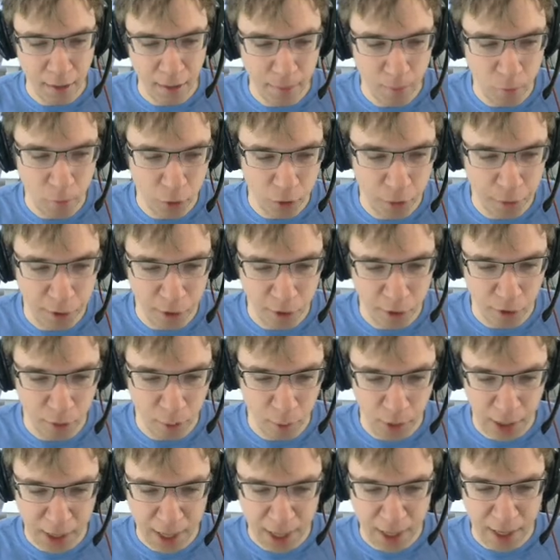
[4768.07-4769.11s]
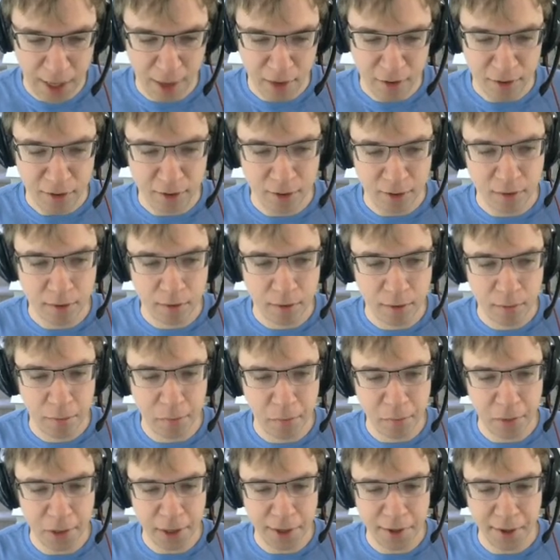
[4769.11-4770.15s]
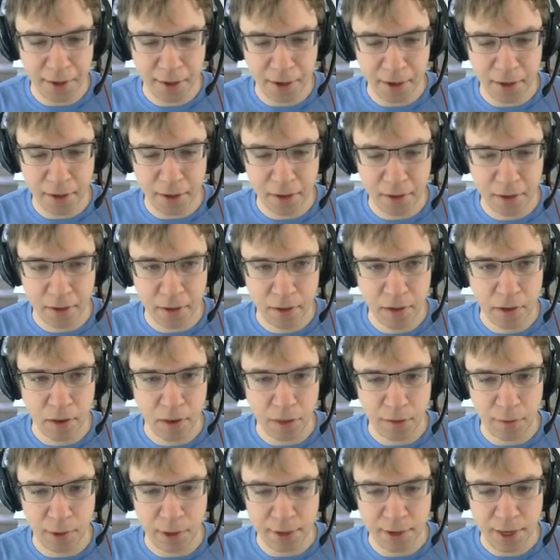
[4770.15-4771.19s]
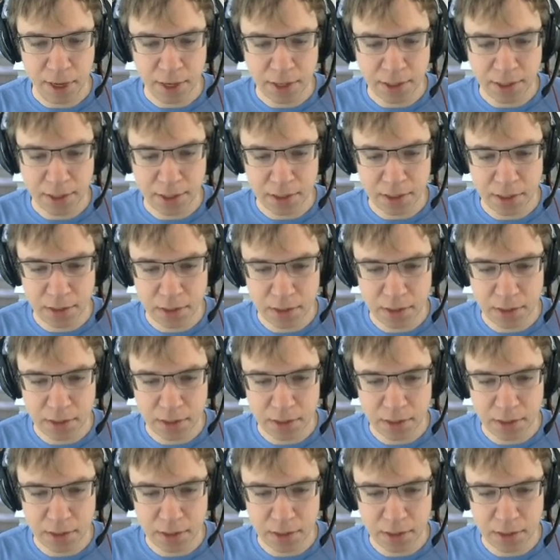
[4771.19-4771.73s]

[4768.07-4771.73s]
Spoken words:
which means we can't play 3 attacks,